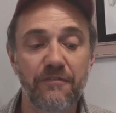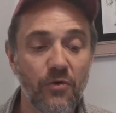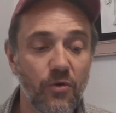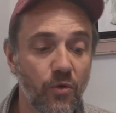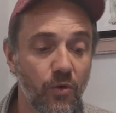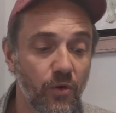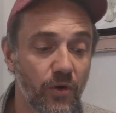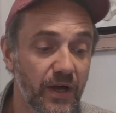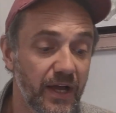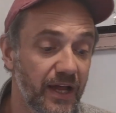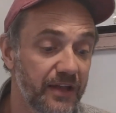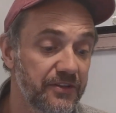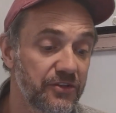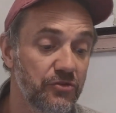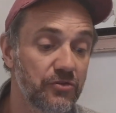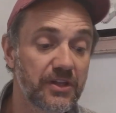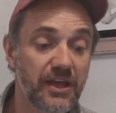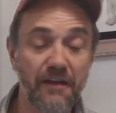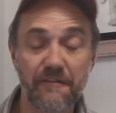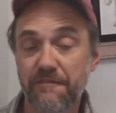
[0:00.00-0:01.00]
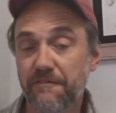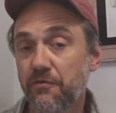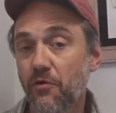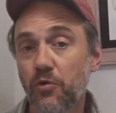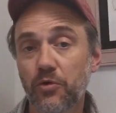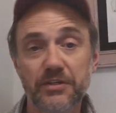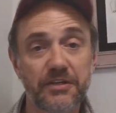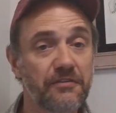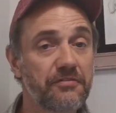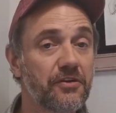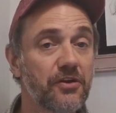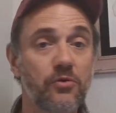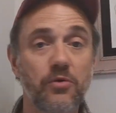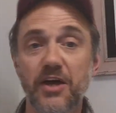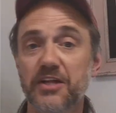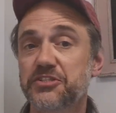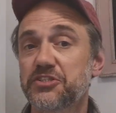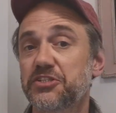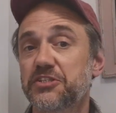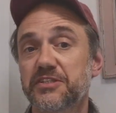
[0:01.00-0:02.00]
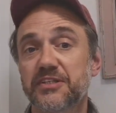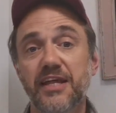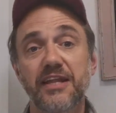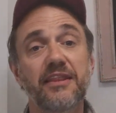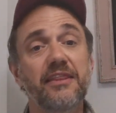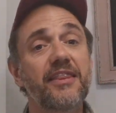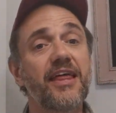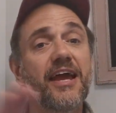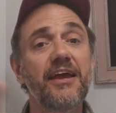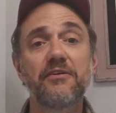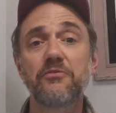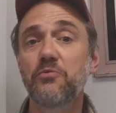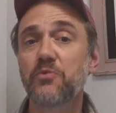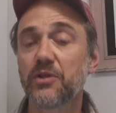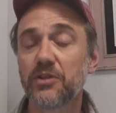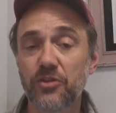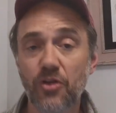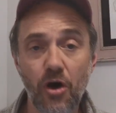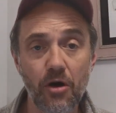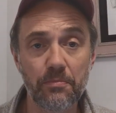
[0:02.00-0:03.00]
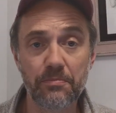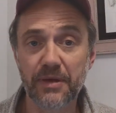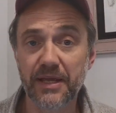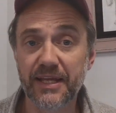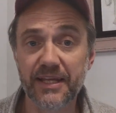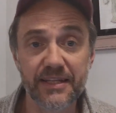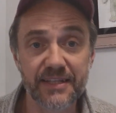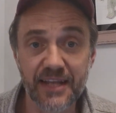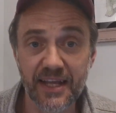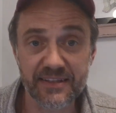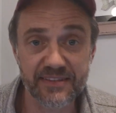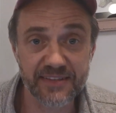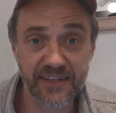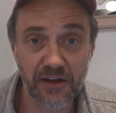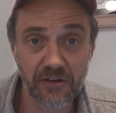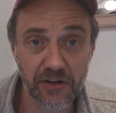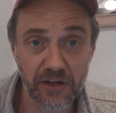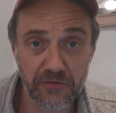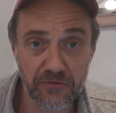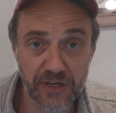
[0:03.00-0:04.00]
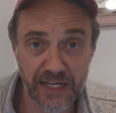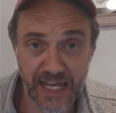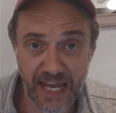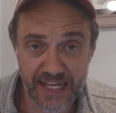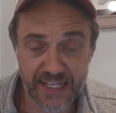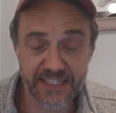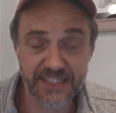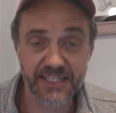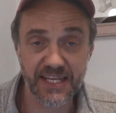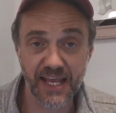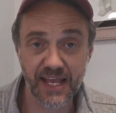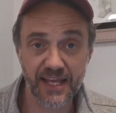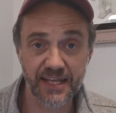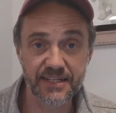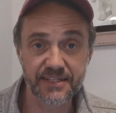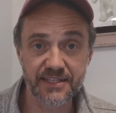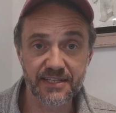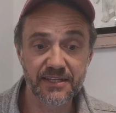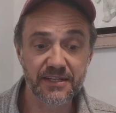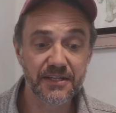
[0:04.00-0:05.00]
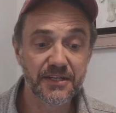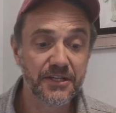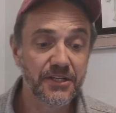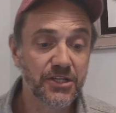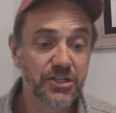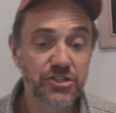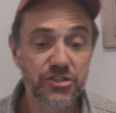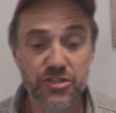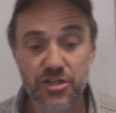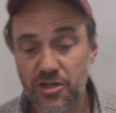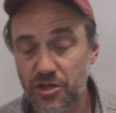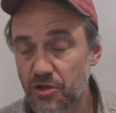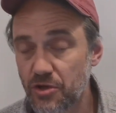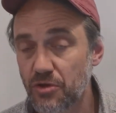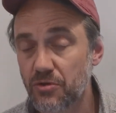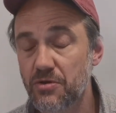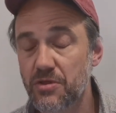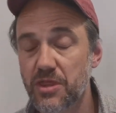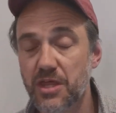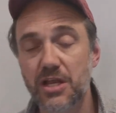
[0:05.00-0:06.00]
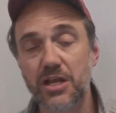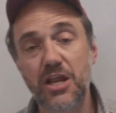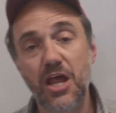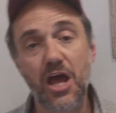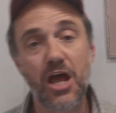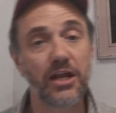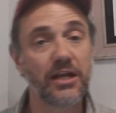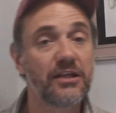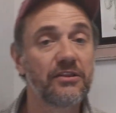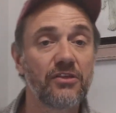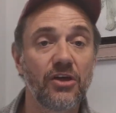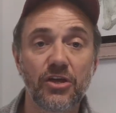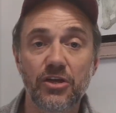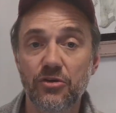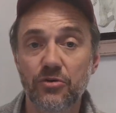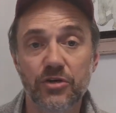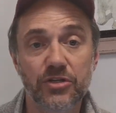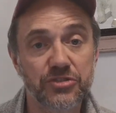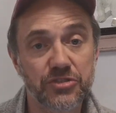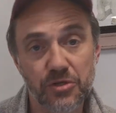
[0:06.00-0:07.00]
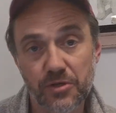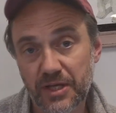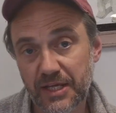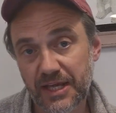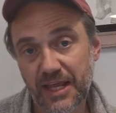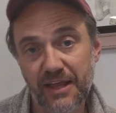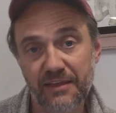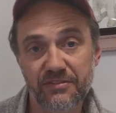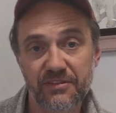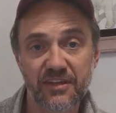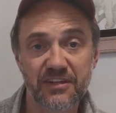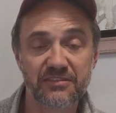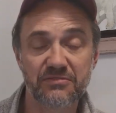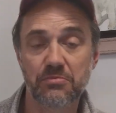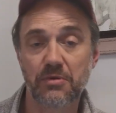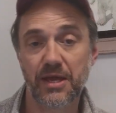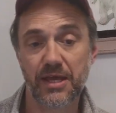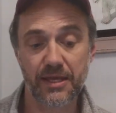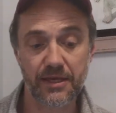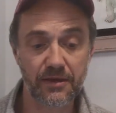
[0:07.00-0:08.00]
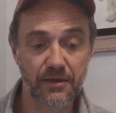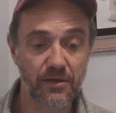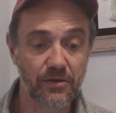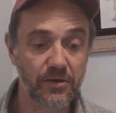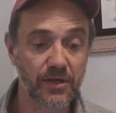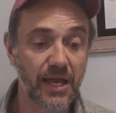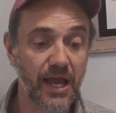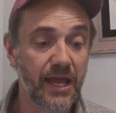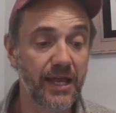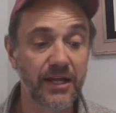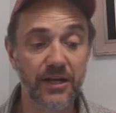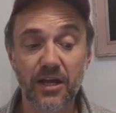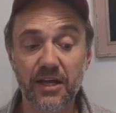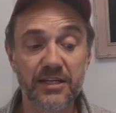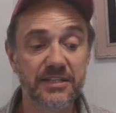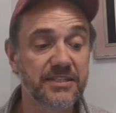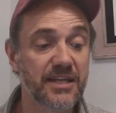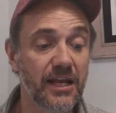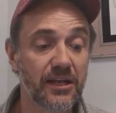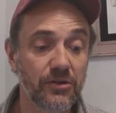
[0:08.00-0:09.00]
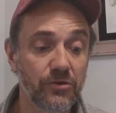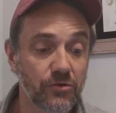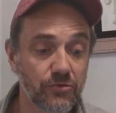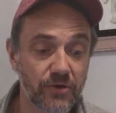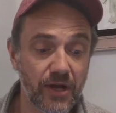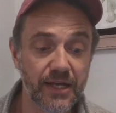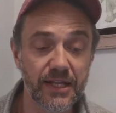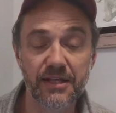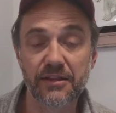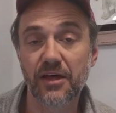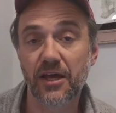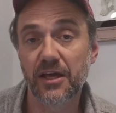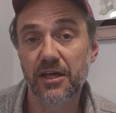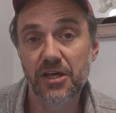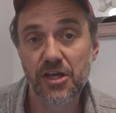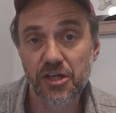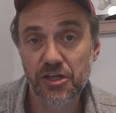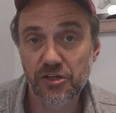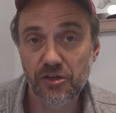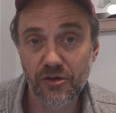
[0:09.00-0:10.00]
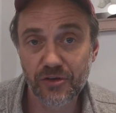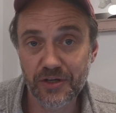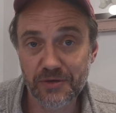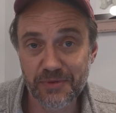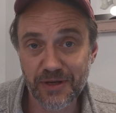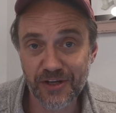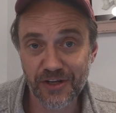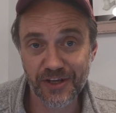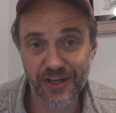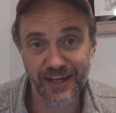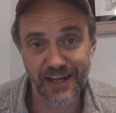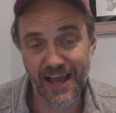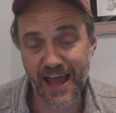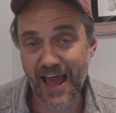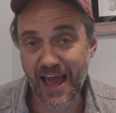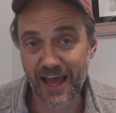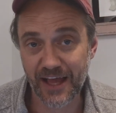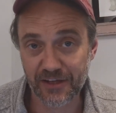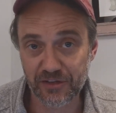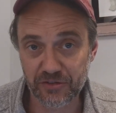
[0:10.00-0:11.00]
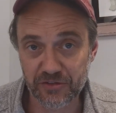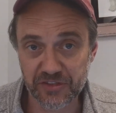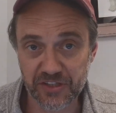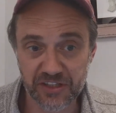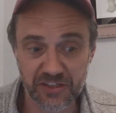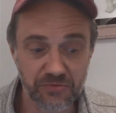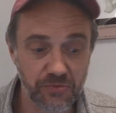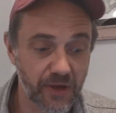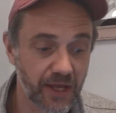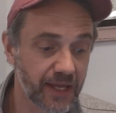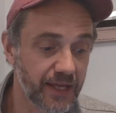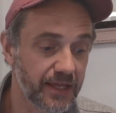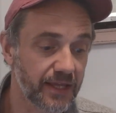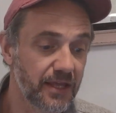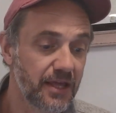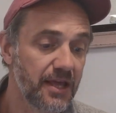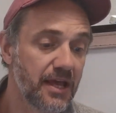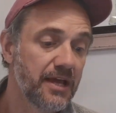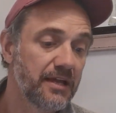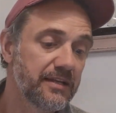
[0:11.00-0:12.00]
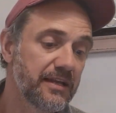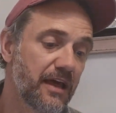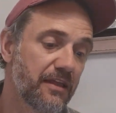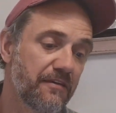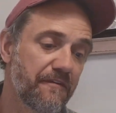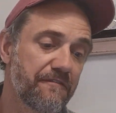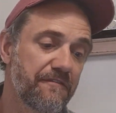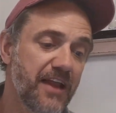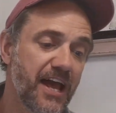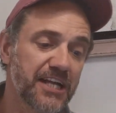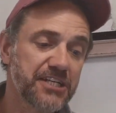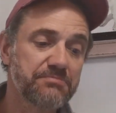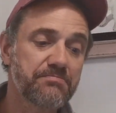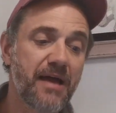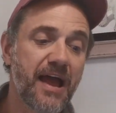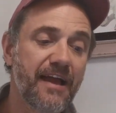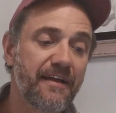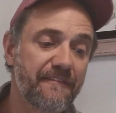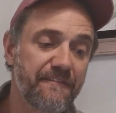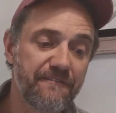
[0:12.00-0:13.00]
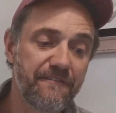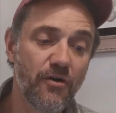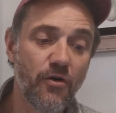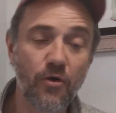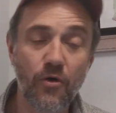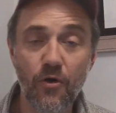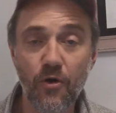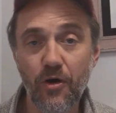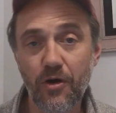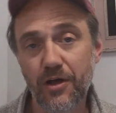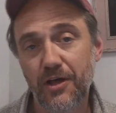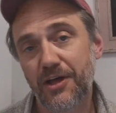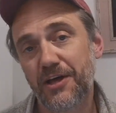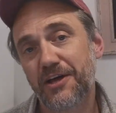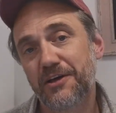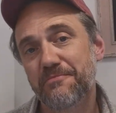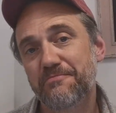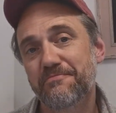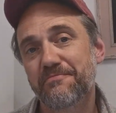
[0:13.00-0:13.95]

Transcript: four, and you'll get four different questions, and they will not be necessarily related to the learning that you are doing in this week, okay? And I can tell you already that you're going to be looking at angles this week. Now, the flashback four